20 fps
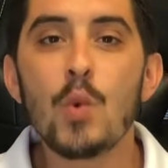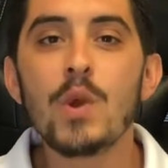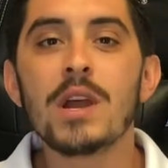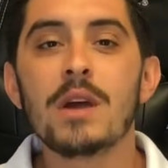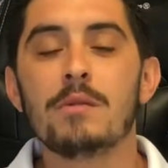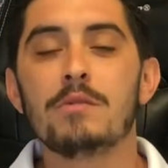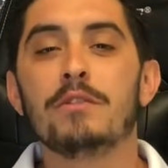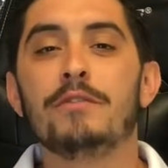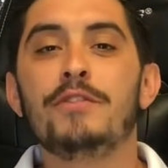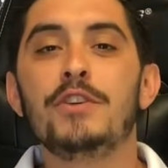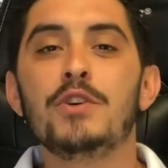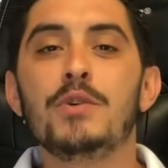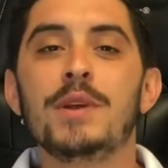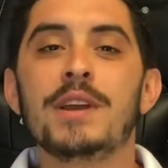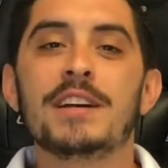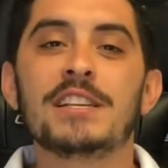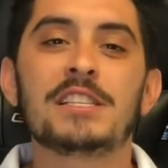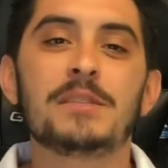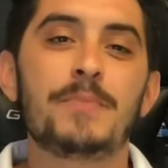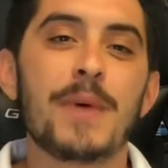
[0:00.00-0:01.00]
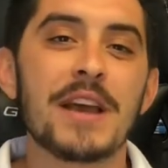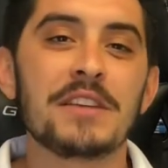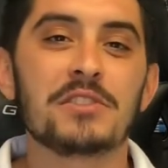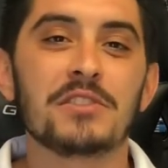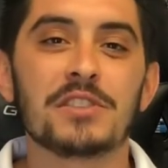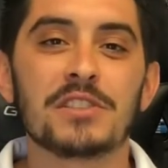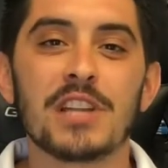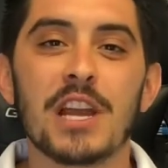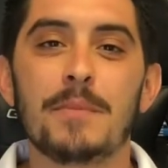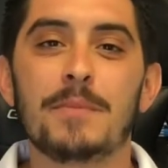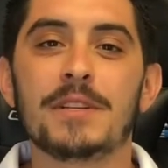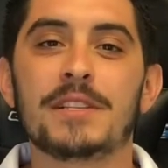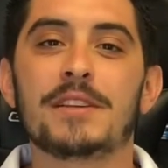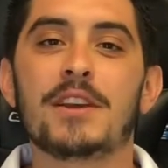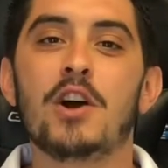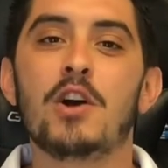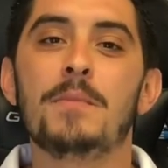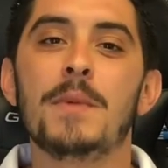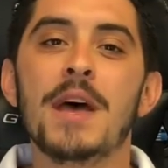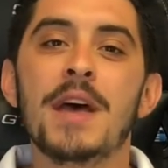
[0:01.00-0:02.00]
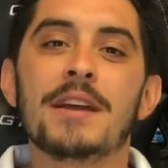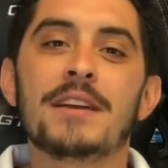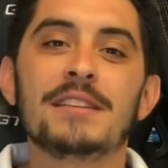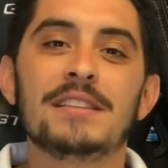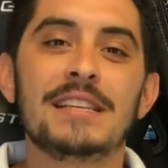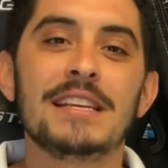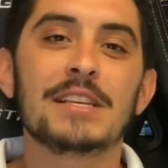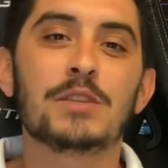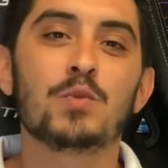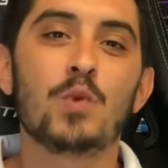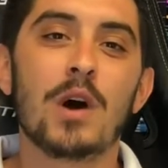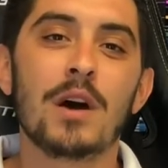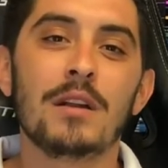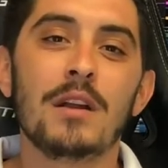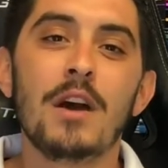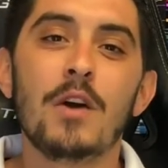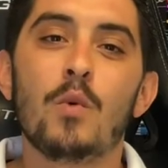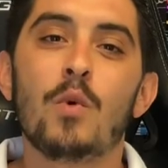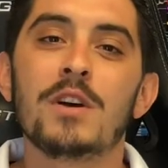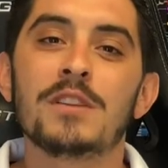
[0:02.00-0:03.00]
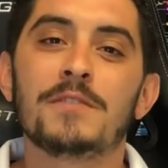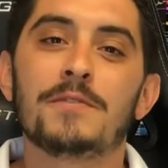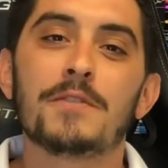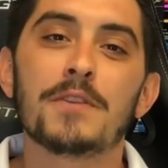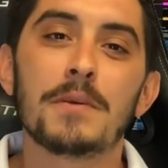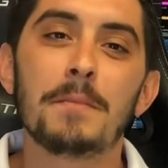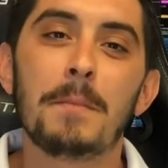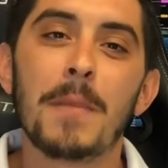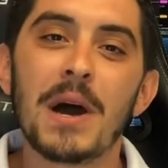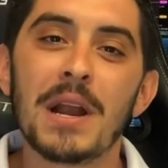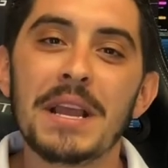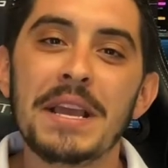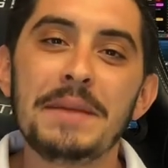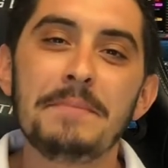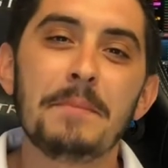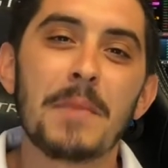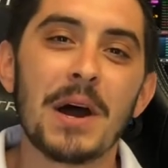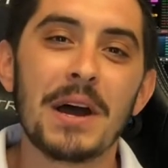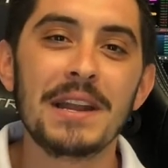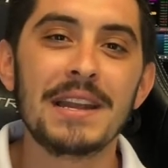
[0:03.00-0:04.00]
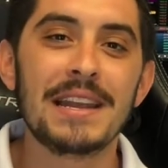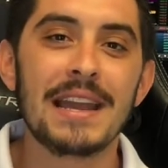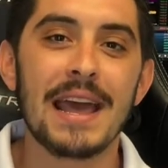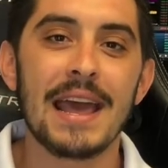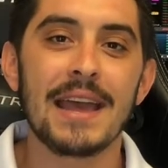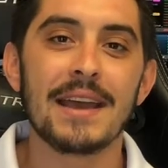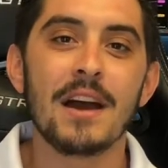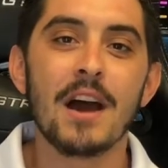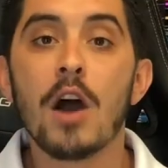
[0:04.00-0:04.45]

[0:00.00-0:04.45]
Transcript: we are reviewing a special Sniper Scope because this one was for Money Monday,